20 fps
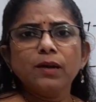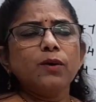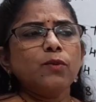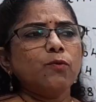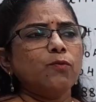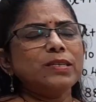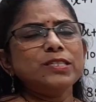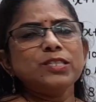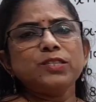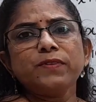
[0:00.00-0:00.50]

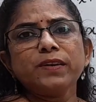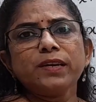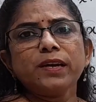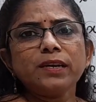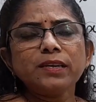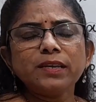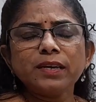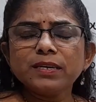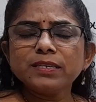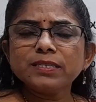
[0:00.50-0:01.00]
Once we get
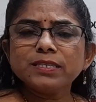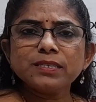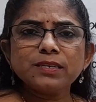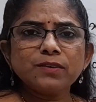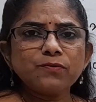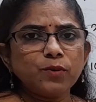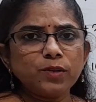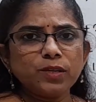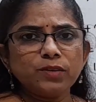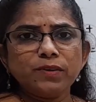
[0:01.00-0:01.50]
the answer
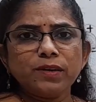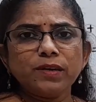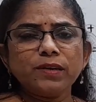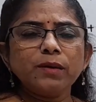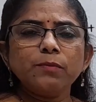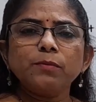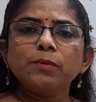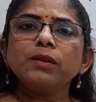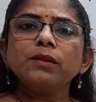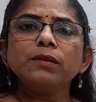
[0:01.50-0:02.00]
for the
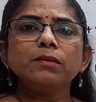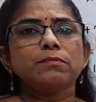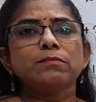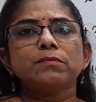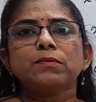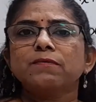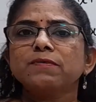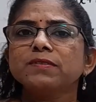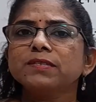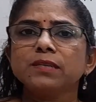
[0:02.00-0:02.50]
variable,
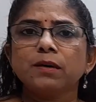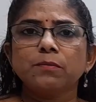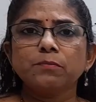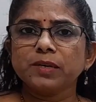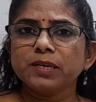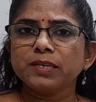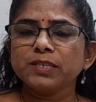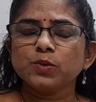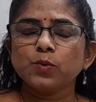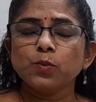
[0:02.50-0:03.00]
our sum
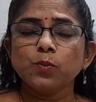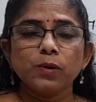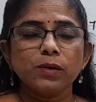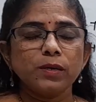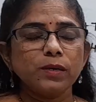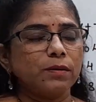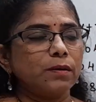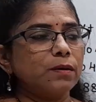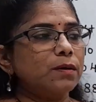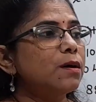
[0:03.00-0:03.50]
gets over
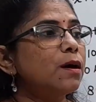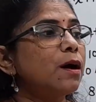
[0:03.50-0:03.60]
here.